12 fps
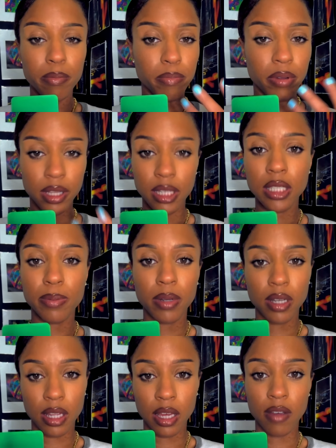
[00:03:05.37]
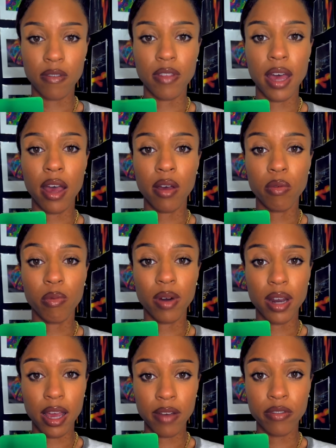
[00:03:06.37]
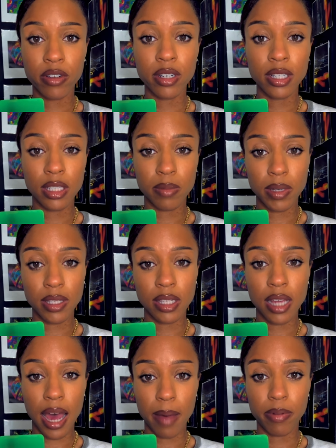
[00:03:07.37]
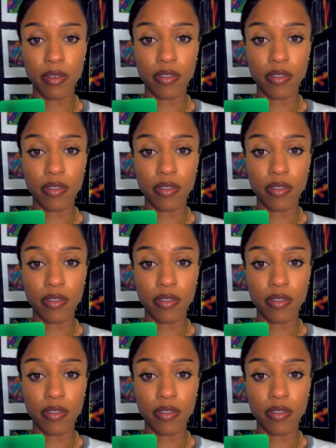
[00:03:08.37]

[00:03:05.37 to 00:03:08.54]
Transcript: Please believe that whatever is meant to happen